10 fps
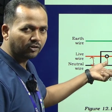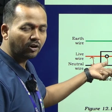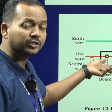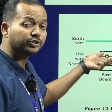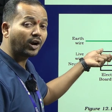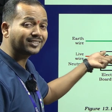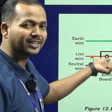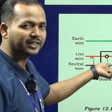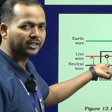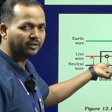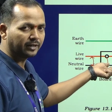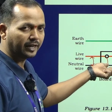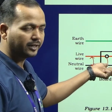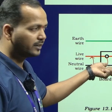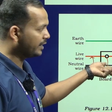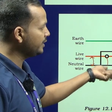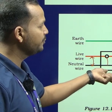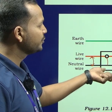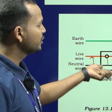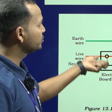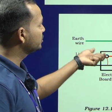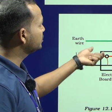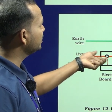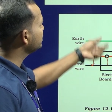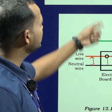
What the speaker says: or short circuit will get, right? So this is